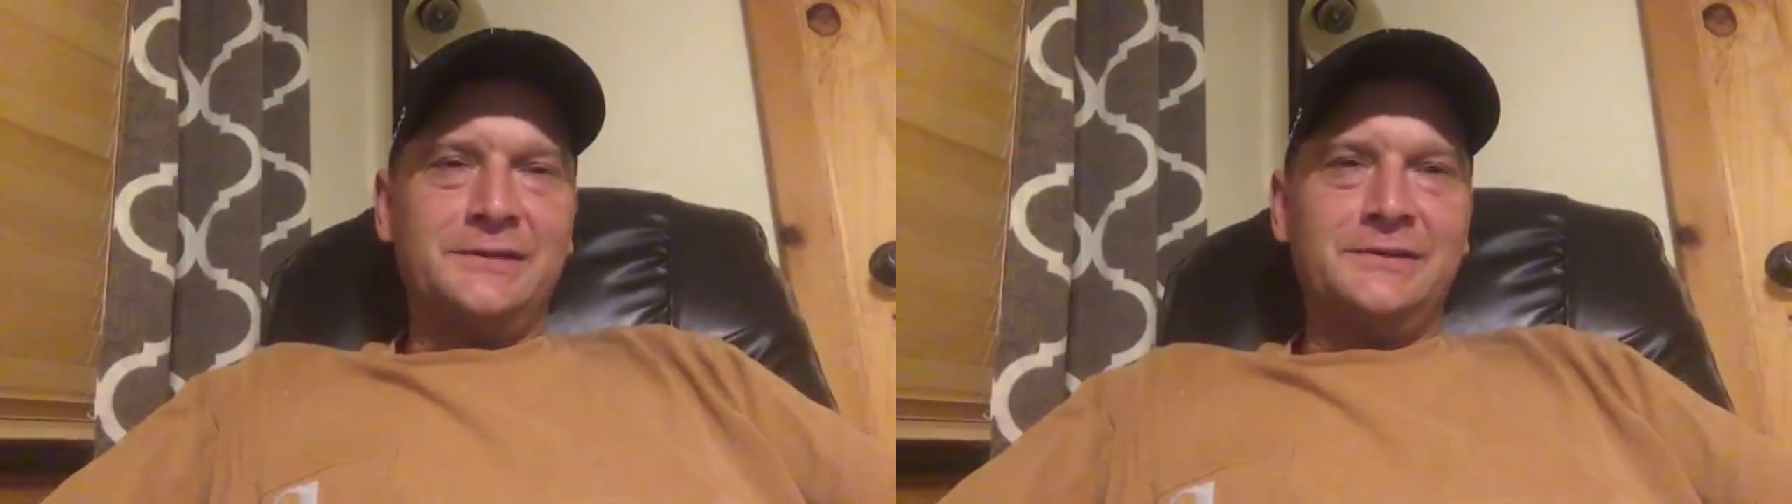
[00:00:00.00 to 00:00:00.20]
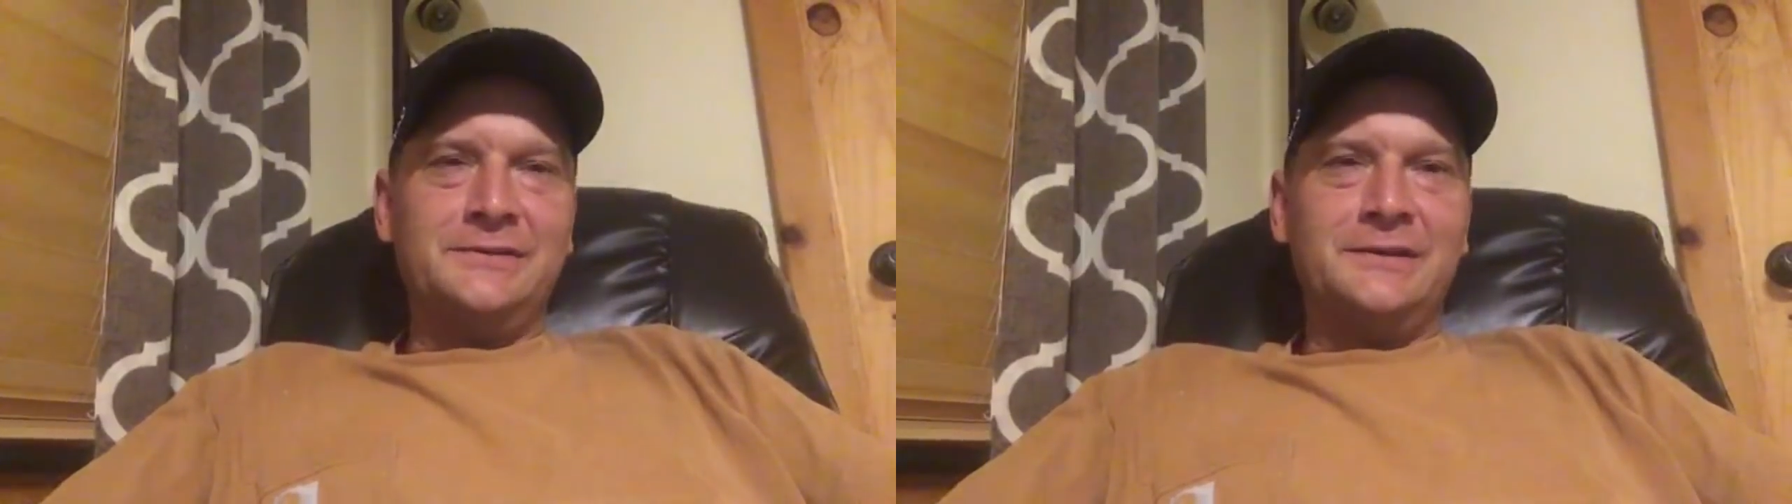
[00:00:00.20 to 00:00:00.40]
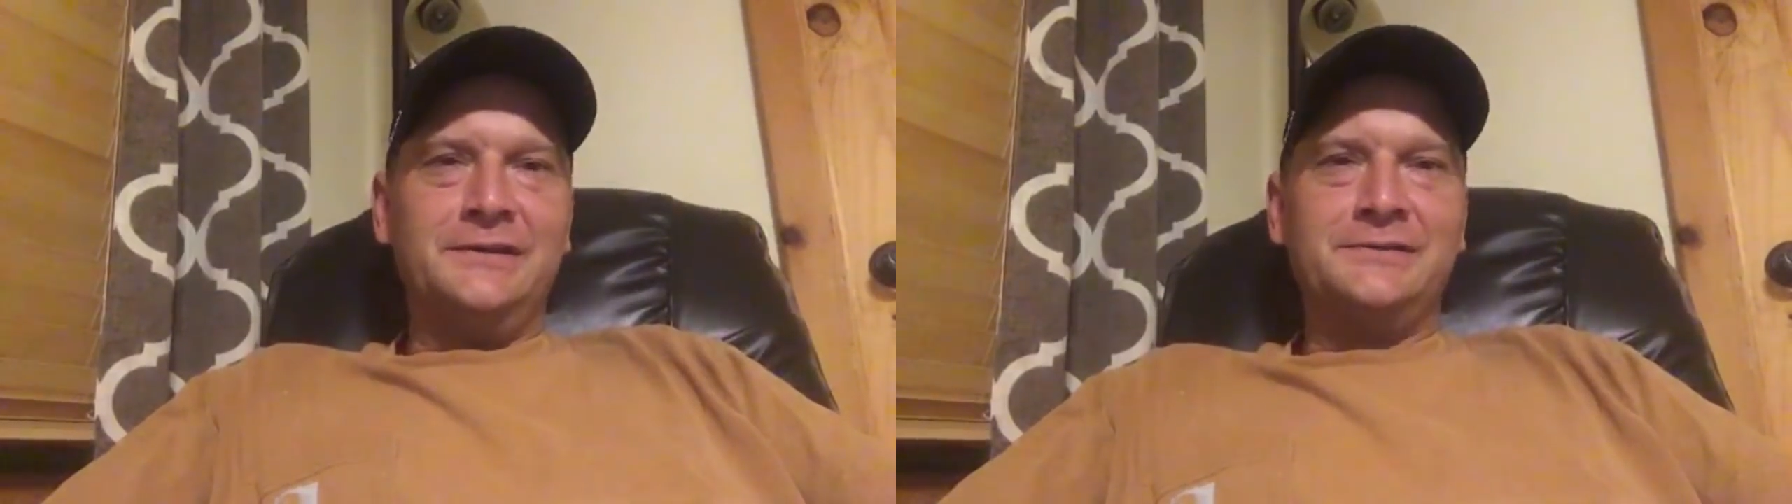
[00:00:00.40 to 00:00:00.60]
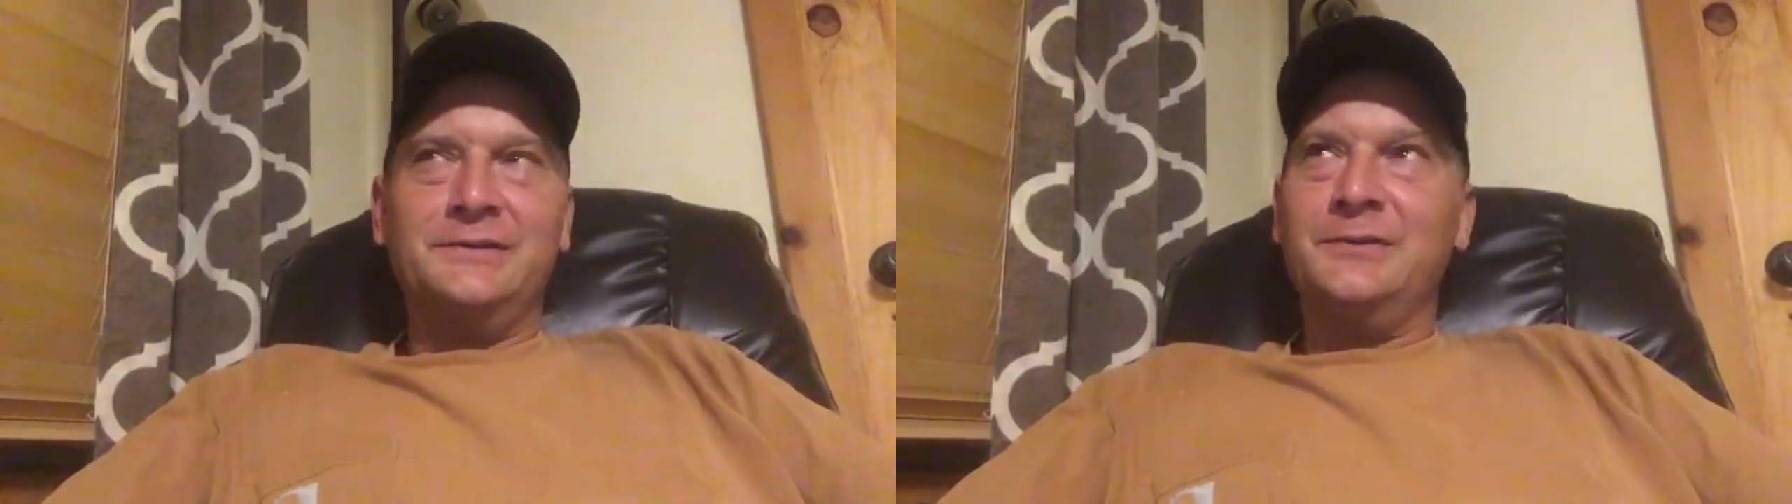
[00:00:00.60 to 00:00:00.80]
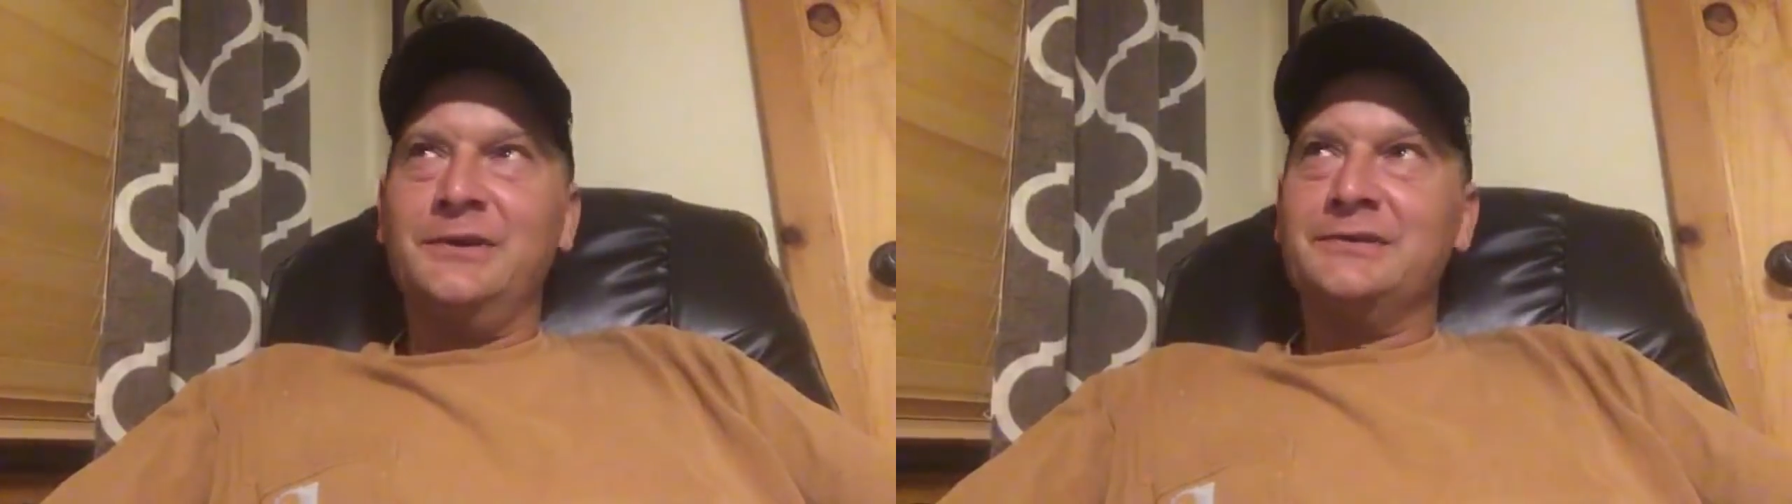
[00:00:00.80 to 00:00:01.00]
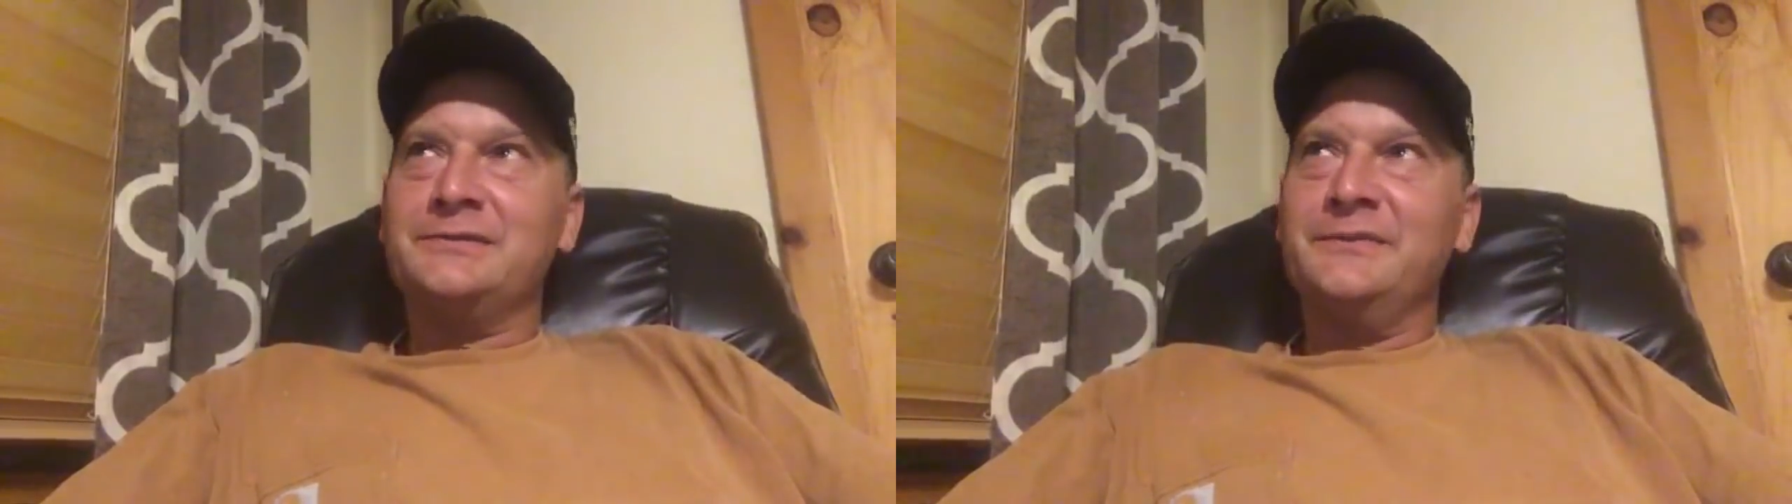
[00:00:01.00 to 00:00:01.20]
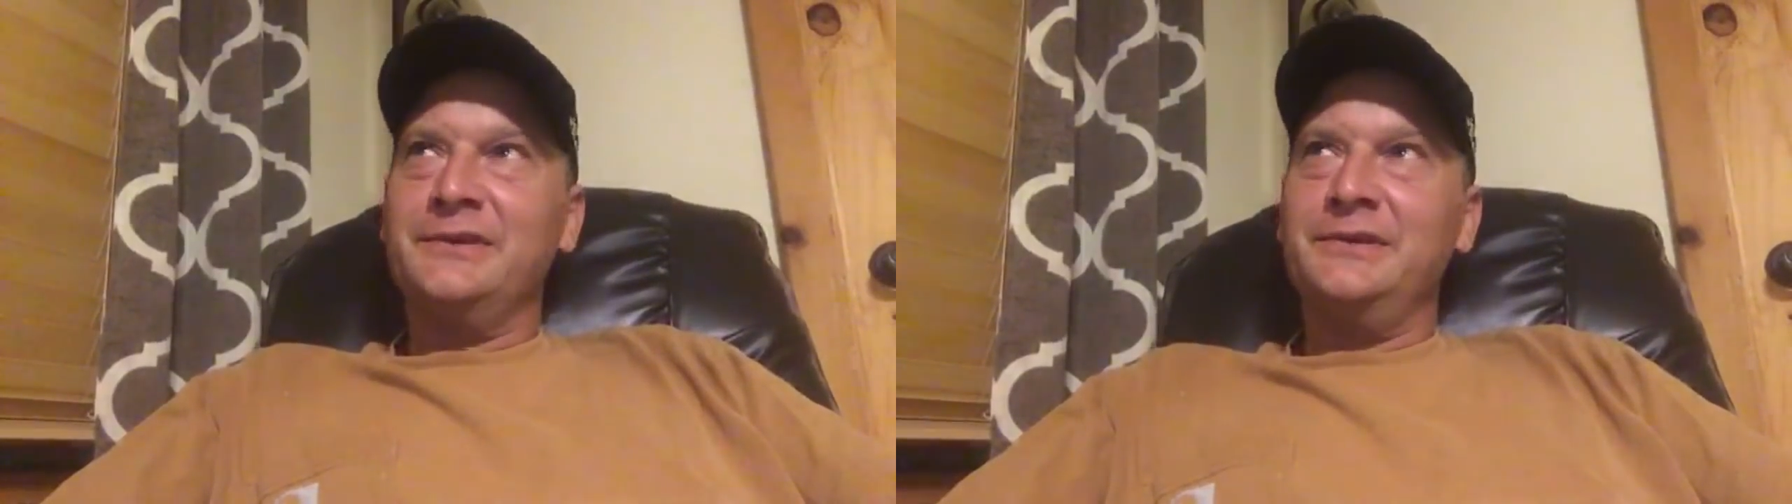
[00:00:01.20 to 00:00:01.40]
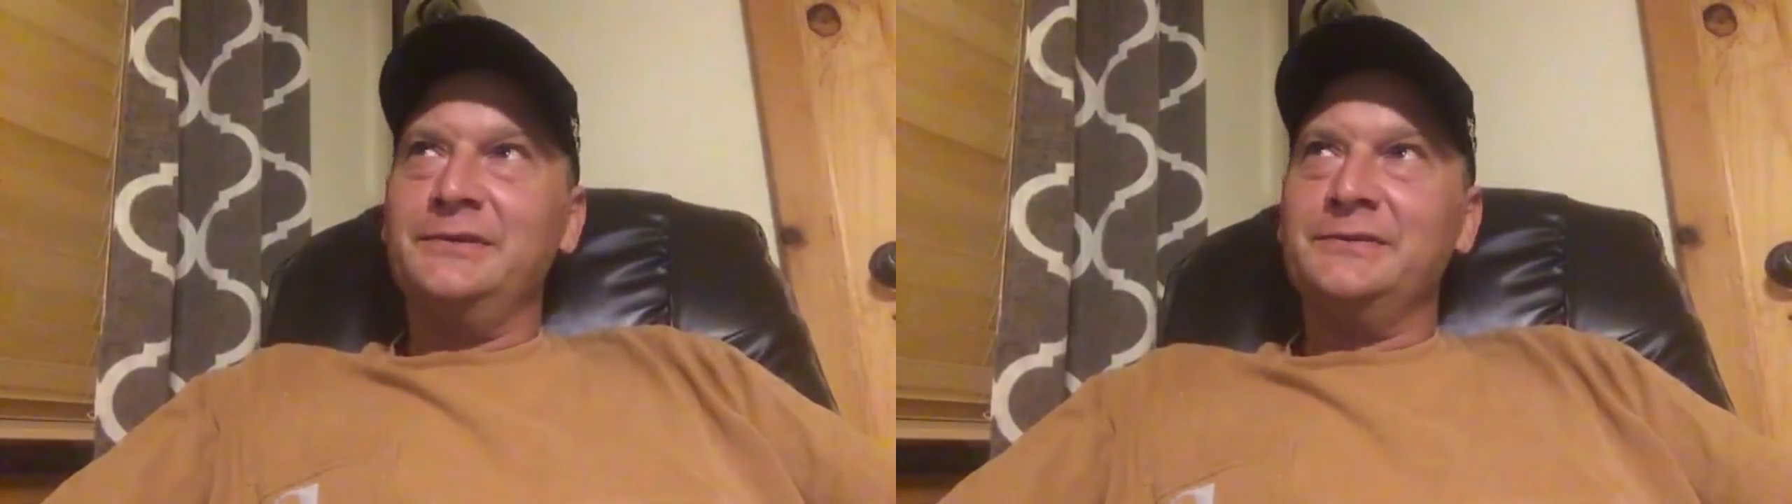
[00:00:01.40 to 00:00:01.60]
He's gonna make some
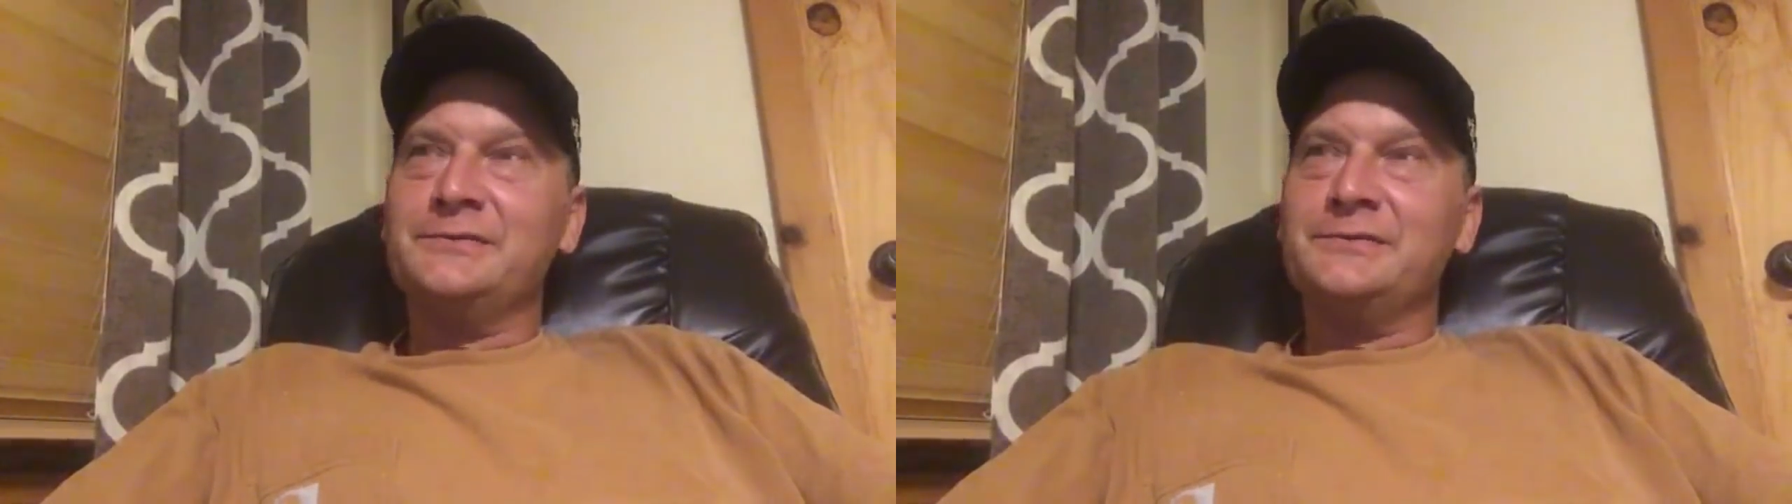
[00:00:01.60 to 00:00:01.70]
videos